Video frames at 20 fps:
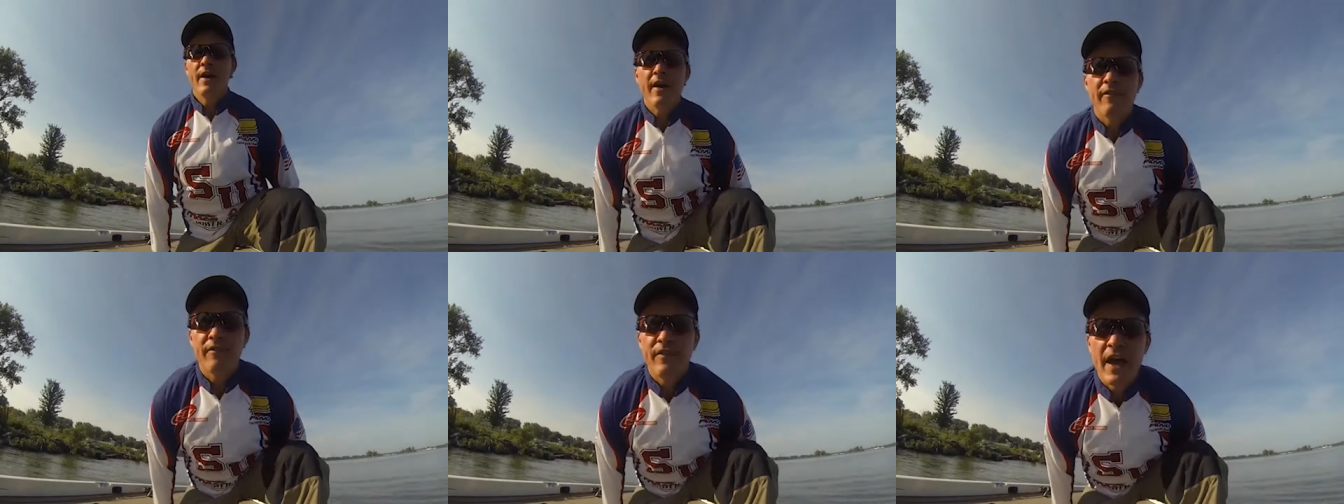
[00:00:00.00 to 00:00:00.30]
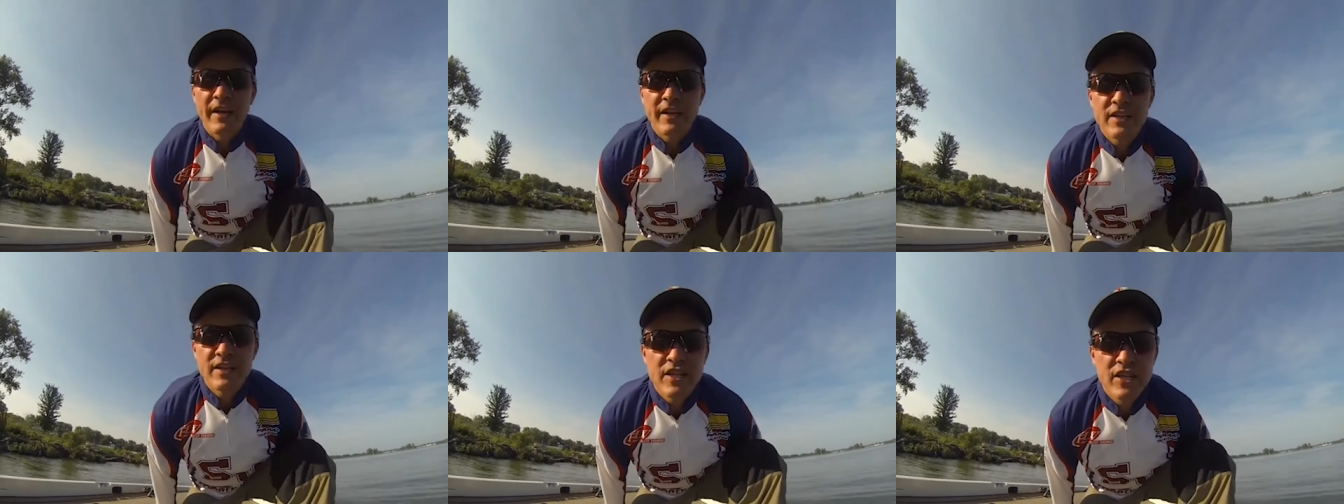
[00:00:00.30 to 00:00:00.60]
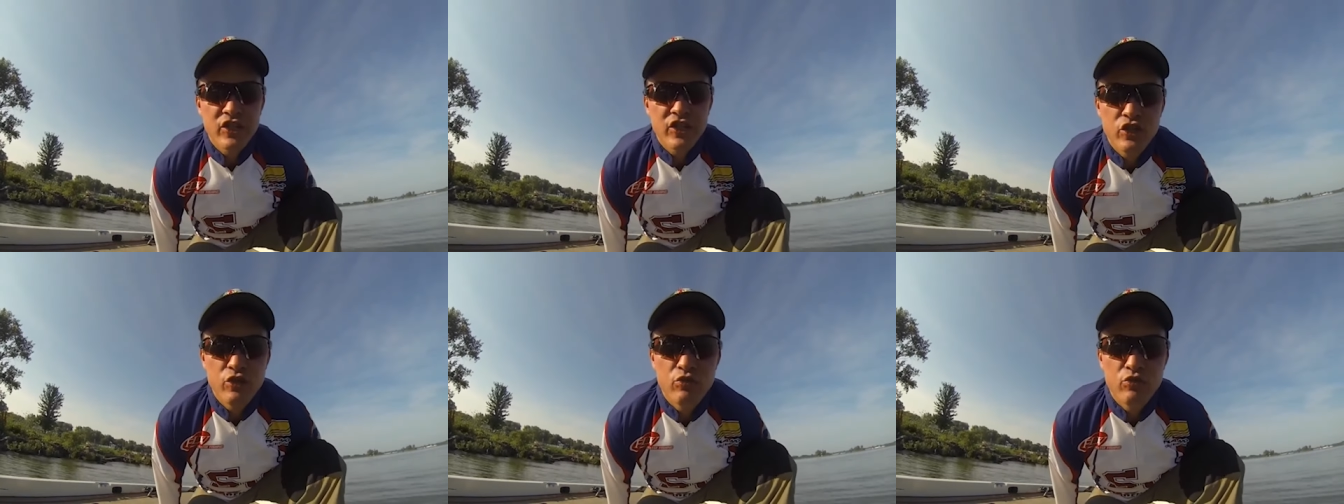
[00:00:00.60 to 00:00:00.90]
If that doesn't
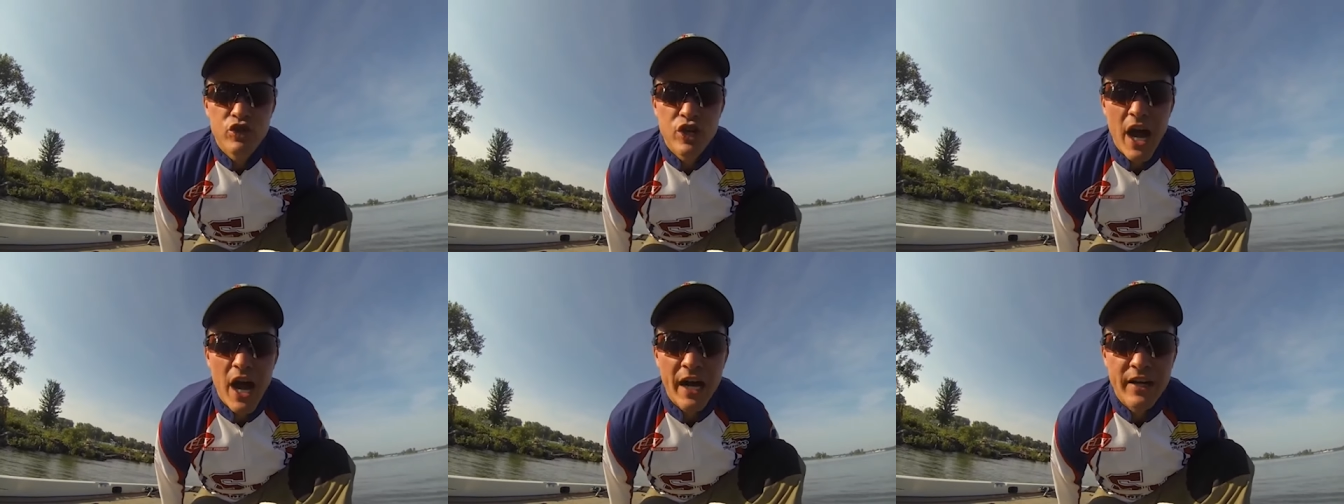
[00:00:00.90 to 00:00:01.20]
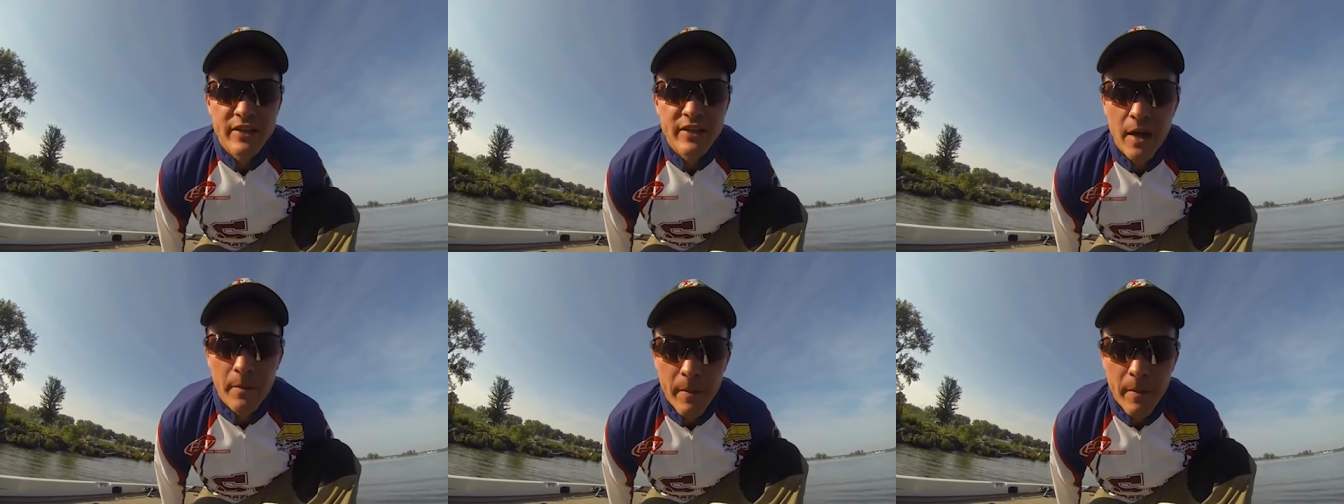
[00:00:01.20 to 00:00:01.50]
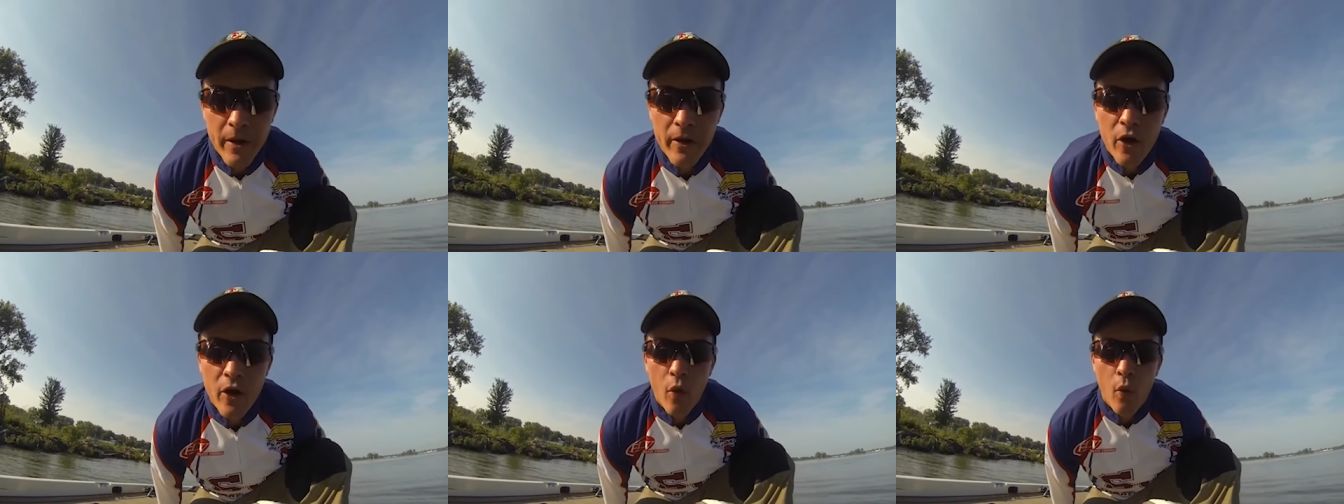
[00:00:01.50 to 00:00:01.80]
get you jacked up, I
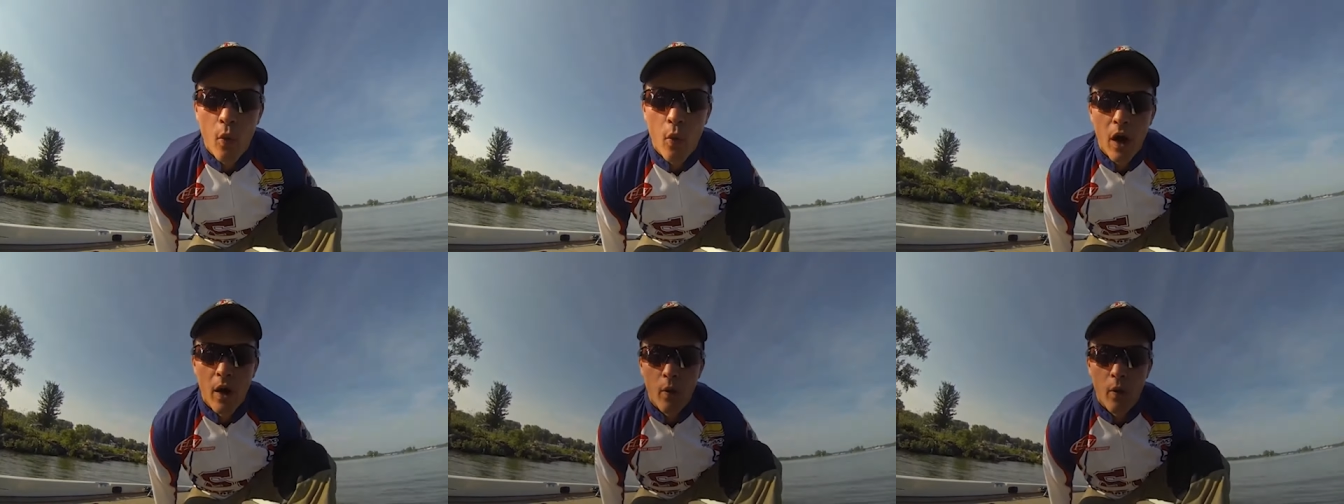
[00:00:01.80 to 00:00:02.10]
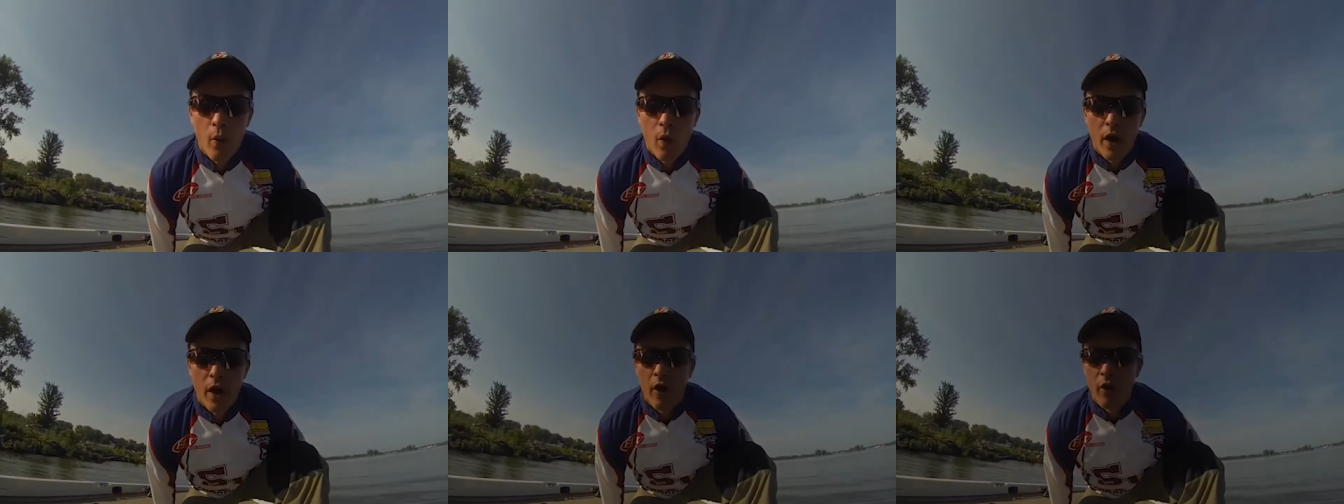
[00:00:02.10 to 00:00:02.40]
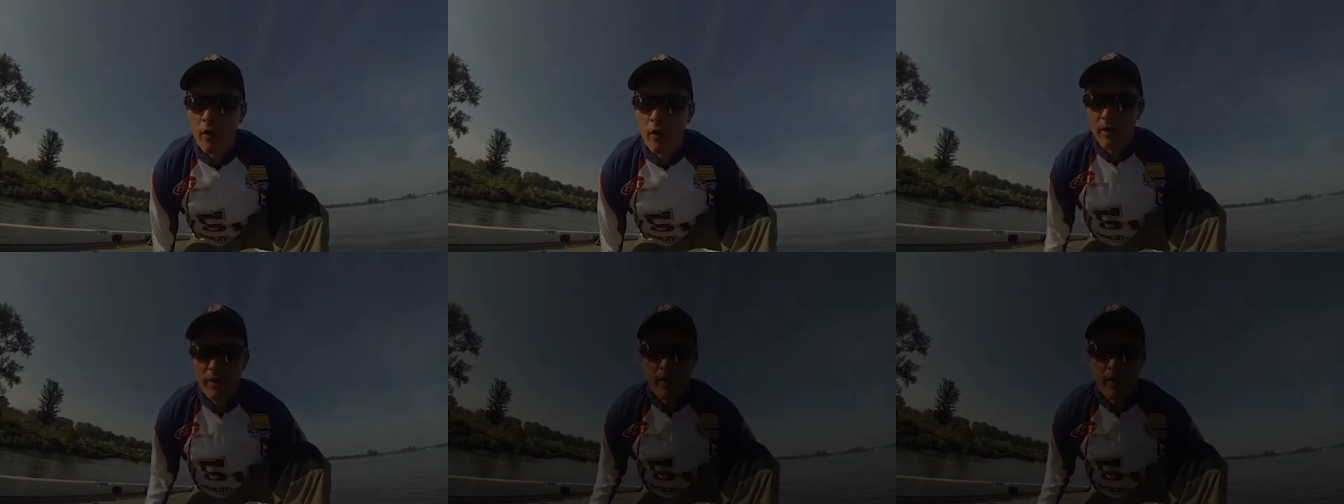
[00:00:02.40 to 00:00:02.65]
don't know what will.